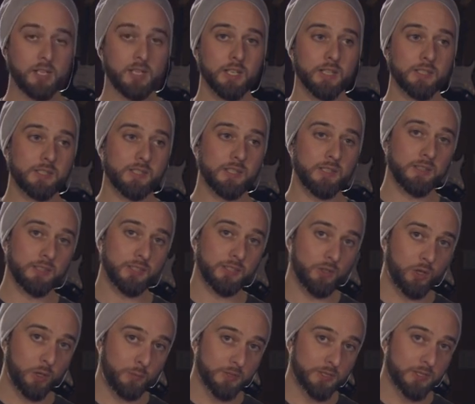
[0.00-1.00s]
is in this
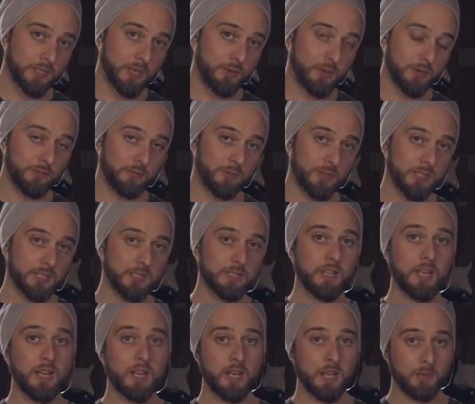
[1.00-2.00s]
normal stereo field
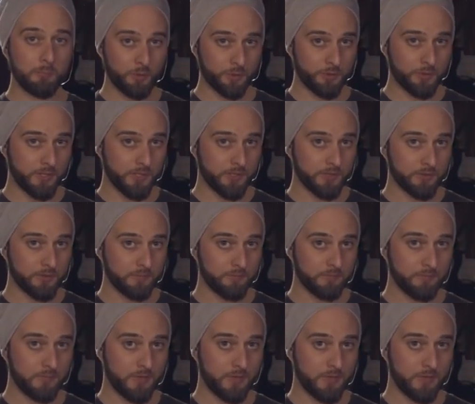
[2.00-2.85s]
and unprocessed.